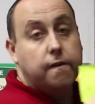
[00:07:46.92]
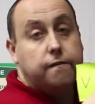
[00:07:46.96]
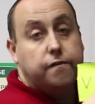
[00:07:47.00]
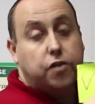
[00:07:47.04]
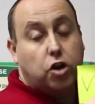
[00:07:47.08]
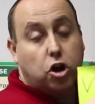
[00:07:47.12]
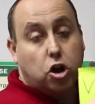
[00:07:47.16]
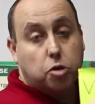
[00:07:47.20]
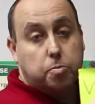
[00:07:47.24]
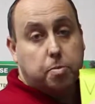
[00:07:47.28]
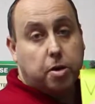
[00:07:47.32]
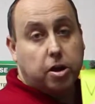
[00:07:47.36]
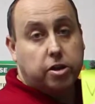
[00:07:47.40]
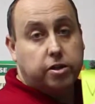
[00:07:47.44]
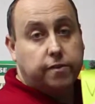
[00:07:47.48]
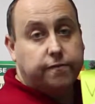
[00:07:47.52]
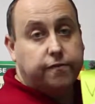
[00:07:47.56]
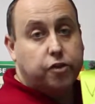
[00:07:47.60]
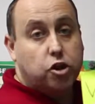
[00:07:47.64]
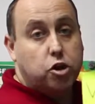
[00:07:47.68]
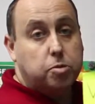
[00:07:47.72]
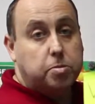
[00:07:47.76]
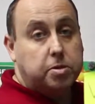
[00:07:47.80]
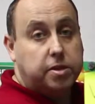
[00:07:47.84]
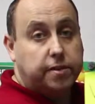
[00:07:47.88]
Followed by the
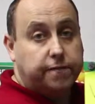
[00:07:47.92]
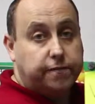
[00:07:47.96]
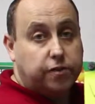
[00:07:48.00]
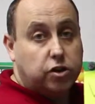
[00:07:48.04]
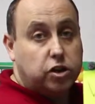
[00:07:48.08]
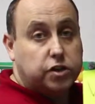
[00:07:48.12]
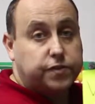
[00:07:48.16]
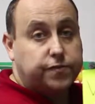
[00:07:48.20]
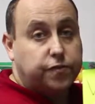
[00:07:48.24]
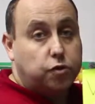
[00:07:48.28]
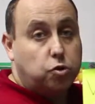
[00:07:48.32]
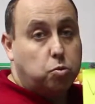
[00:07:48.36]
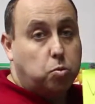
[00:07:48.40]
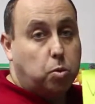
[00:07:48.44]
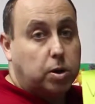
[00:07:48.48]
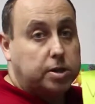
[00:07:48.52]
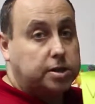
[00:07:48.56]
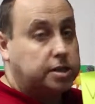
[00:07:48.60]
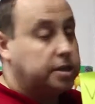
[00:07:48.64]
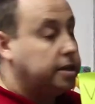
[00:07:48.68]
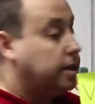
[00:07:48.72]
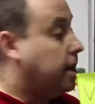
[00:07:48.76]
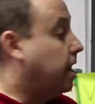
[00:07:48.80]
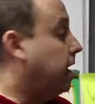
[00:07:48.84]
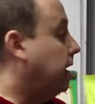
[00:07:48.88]
verb in the first form
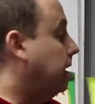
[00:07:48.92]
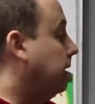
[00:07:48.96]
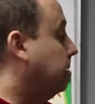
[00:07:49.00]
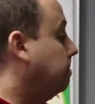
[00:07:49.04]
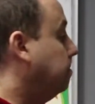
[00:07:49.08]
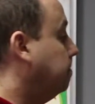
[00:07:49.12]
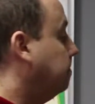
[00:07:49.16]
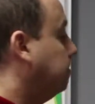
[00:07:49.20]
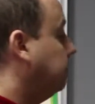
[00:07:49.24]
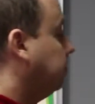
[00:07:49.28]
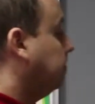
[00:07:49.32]
once again.